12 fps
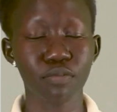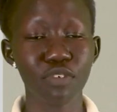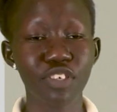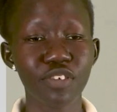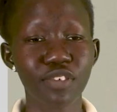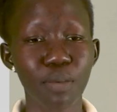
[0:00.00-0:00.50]

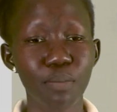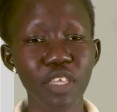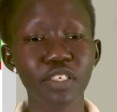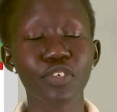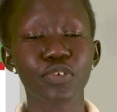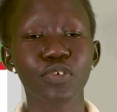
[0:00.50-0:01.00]
which is a
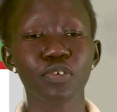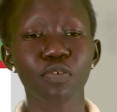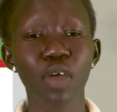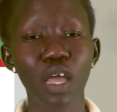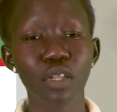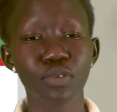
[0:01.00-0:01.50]
major source of
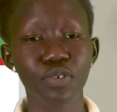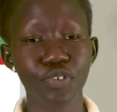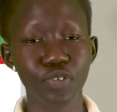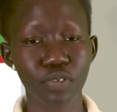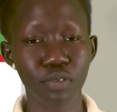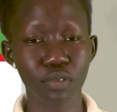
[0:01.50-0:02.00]

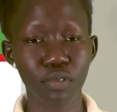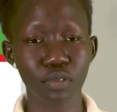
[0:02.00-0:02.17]
calories